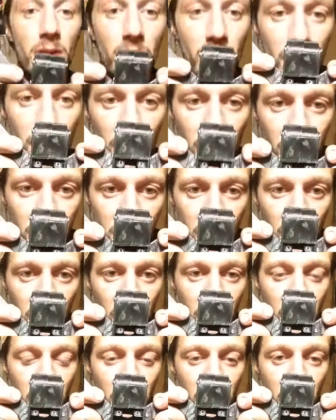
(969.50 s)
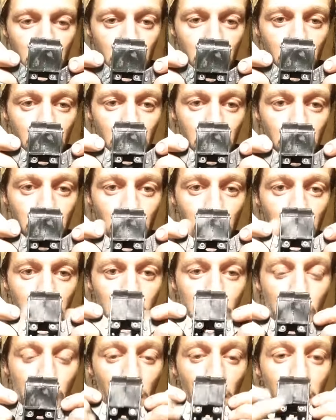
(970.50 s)
and there's your flight
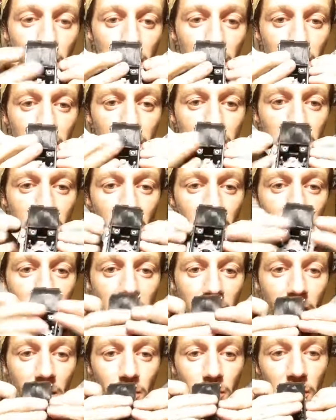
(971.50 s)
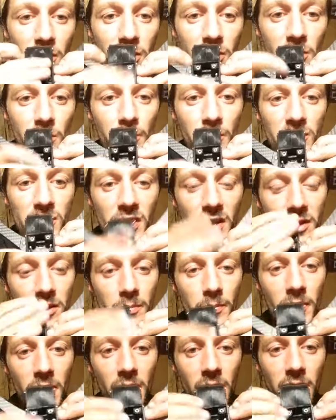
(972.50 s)
controller inside there, completely
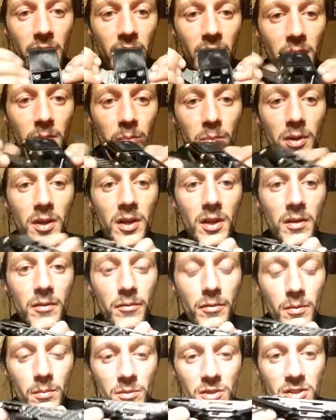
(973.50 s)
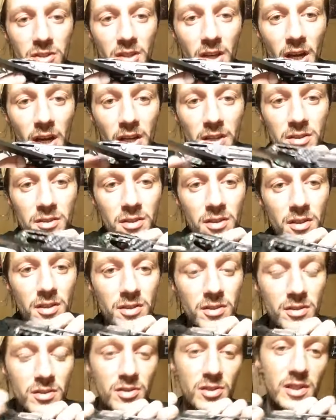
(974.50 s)
protected by the canopy from the sides. You know,
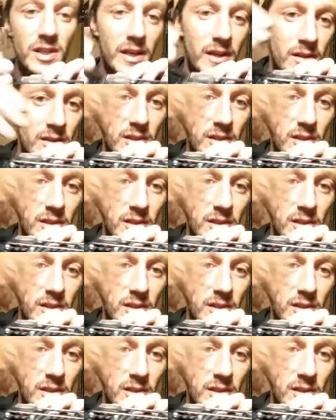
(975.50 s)
it's not like